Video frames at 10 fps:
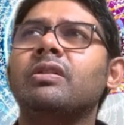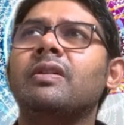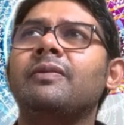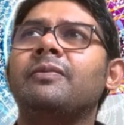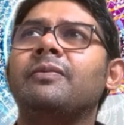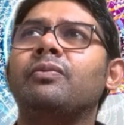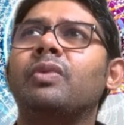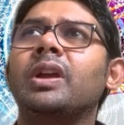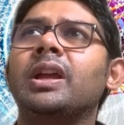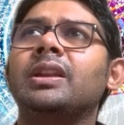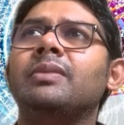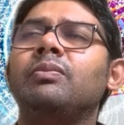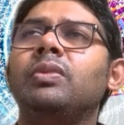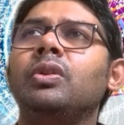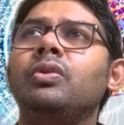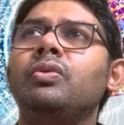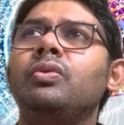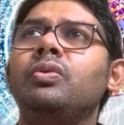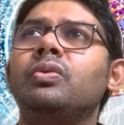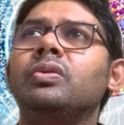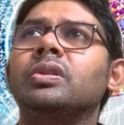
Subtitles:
of red, blue,